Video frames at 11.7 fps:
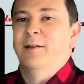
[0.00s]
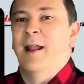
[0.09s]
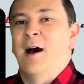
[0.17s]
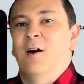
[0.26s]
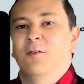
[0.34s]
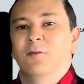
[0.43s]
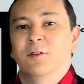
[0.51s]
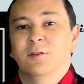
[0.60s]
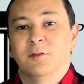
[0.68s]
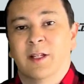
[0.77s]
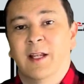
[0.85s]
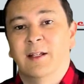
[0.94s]
Now,
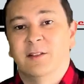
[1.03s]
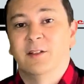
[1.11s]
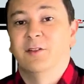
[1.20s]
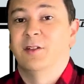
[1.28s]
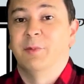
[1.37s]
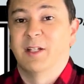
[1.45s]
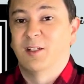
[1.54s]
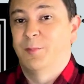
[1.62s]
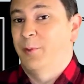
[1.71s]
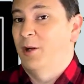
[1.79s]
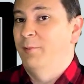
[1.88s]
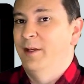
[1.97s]
getting to some
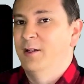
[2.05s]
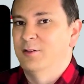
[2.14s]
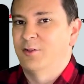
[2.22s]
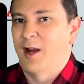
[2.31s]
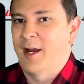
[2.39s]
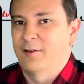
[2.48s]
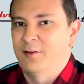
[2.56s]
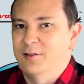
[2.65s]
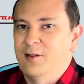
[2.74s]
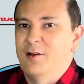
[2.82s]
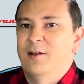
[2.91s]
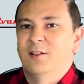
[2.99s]
experimental tractors,